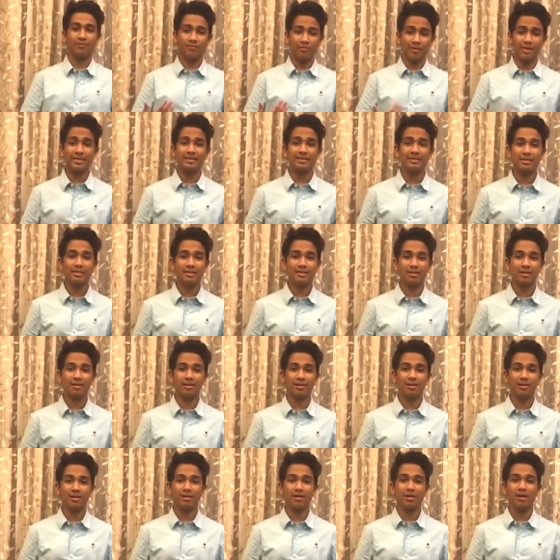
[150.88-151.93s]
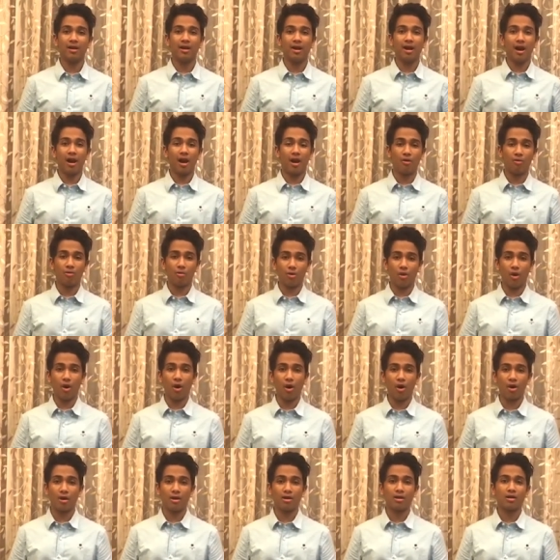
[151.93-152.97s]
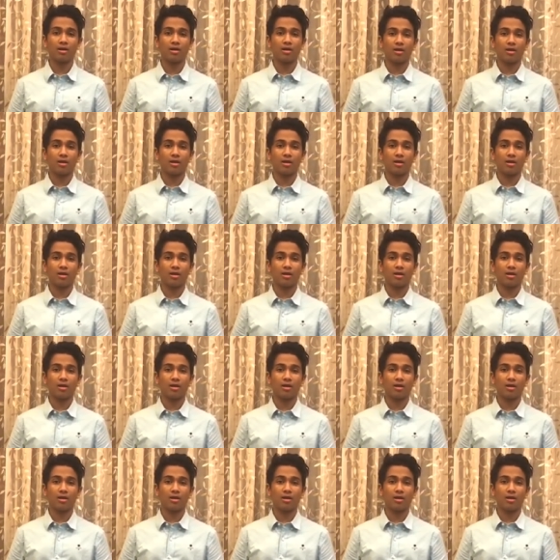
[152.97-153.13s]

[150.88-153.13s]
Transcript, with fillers: We see here how God